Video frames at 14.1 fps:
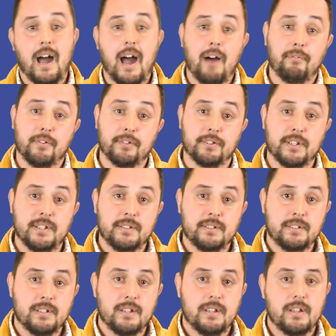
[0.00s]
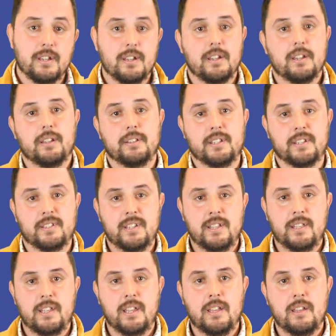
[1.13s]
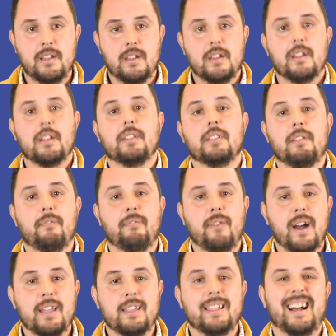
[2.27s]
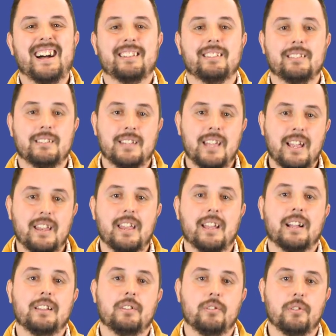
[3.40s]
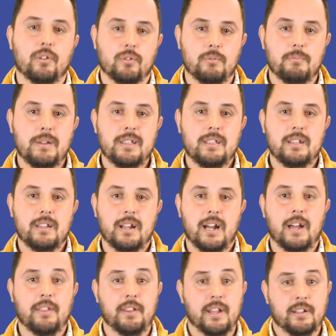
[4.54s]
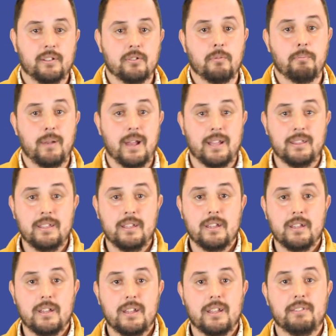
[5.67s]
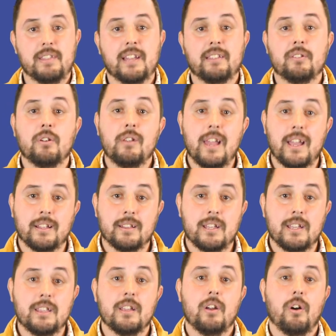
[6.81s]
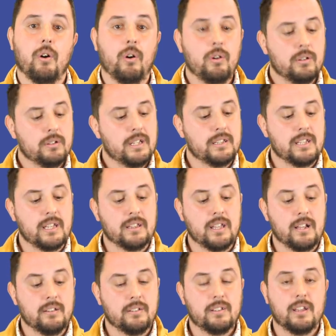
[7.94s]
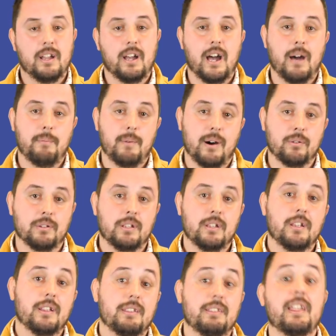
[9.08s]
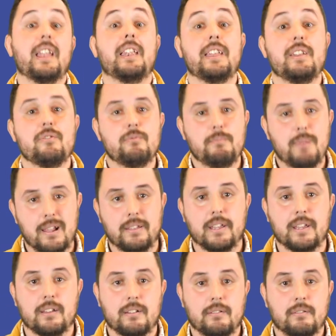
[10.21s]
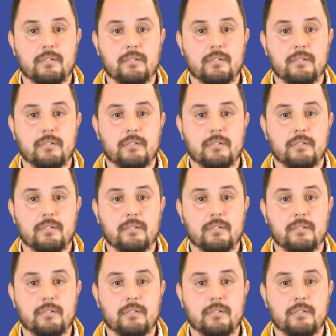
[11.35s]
After this, the city defined a technical document, a director plan, that collected all the details about the new building.